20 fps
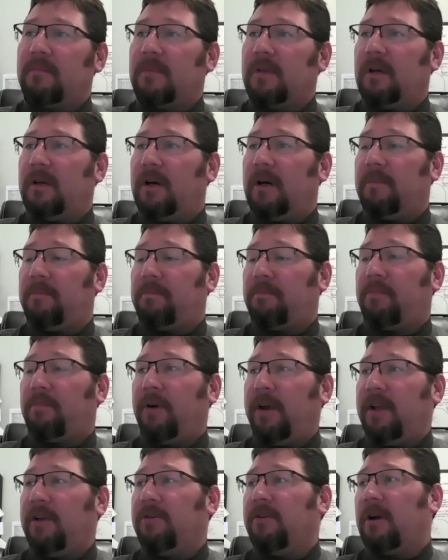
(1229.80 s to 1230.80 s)
a
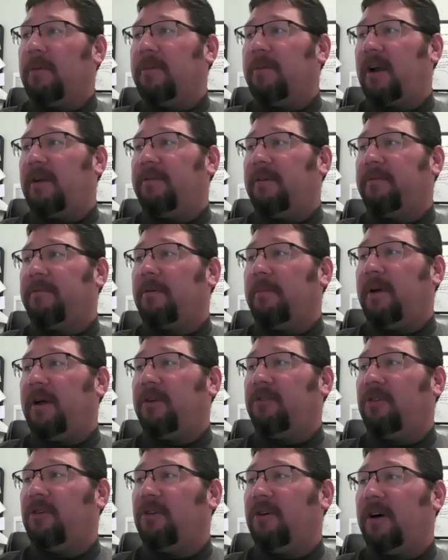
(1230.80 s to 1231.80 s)
pretty good amount of
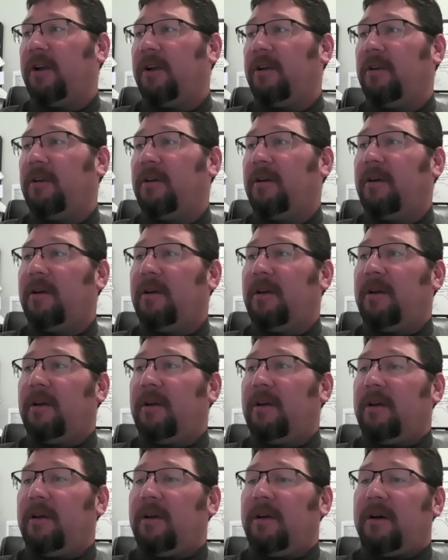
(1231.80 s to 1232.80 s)
information on it.
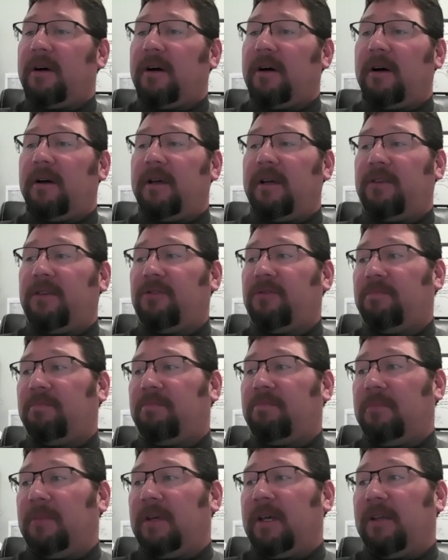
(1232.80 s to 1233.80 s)
Uh, it's
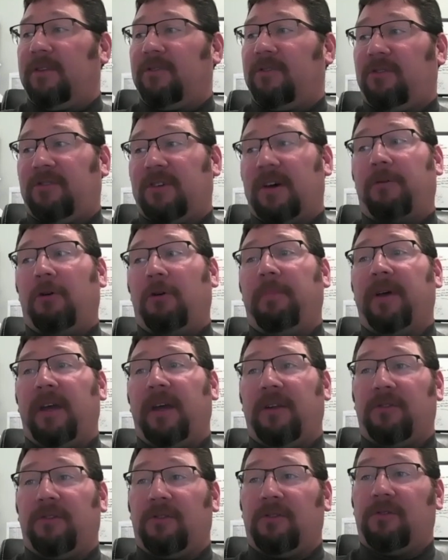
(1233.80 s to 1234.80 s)
it's several
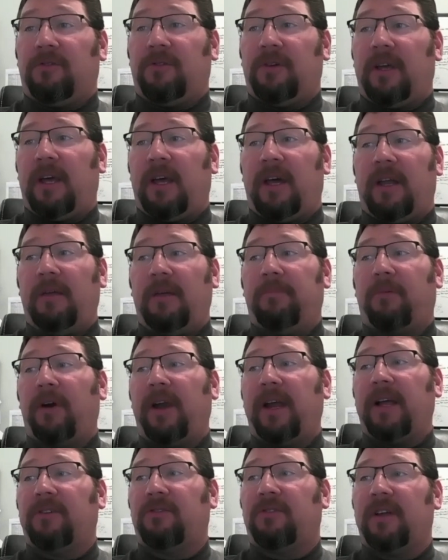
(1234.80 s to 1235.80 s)
pages, and it
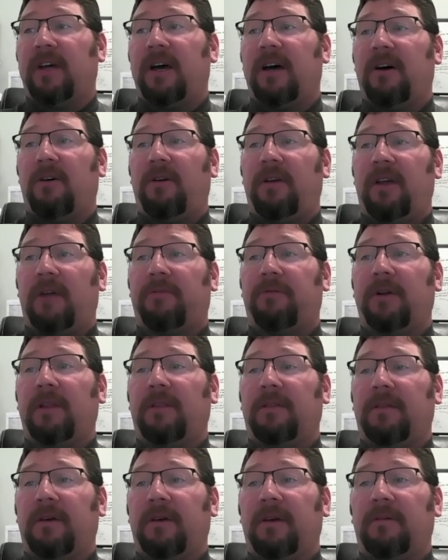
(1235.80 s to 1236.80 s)
breaks down
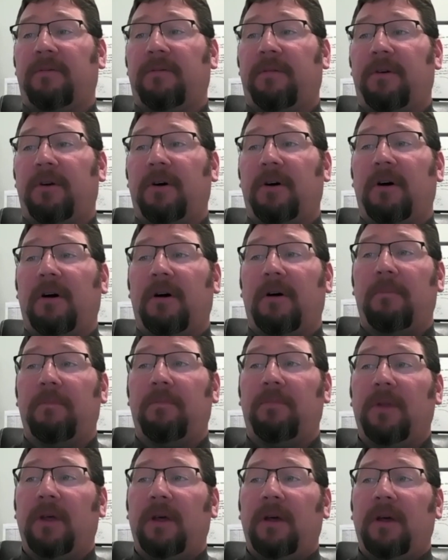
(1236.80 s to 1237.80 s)
everything
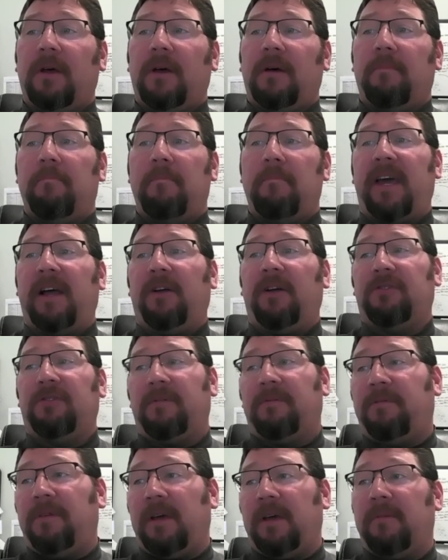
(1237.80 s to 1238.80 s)
from males
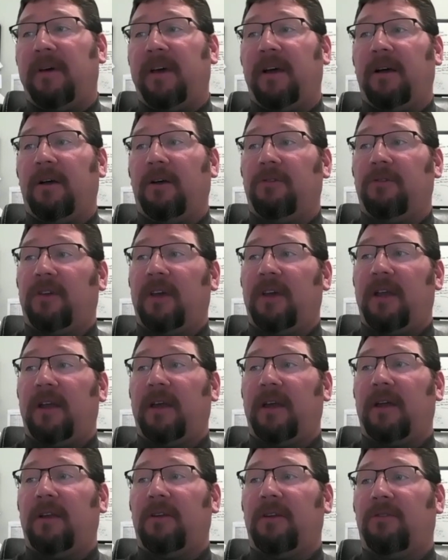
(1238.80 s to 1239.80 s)
and females
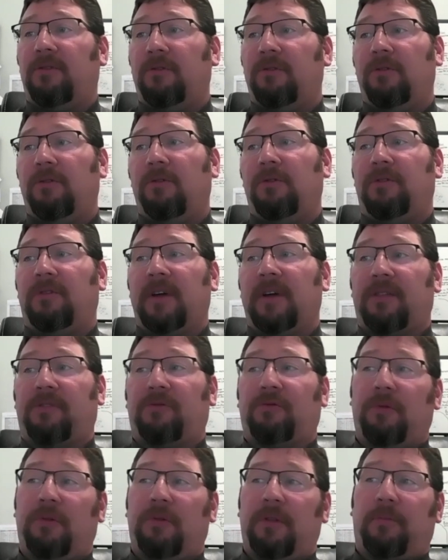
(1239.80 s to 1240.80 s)
getting it to
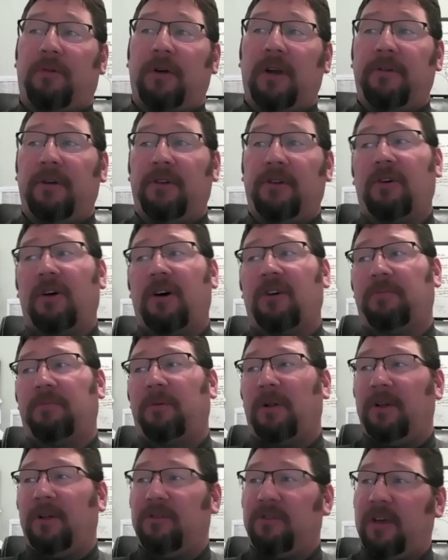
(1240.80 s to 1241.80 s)
deaths with a previous
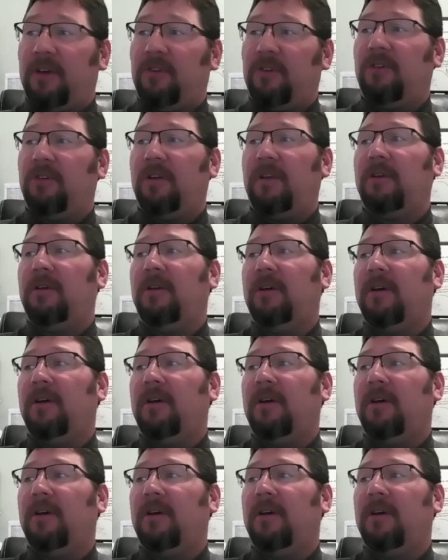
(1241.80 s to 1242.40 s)
hospitalization,